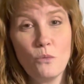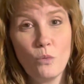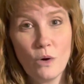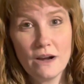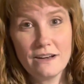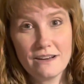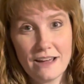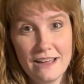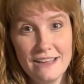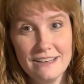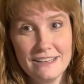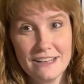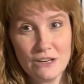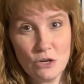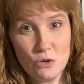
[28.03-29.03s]
1 night
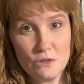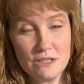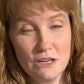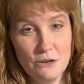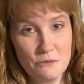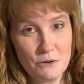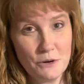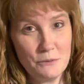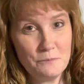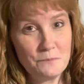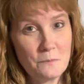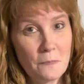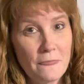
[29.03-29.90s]
in a hotel room.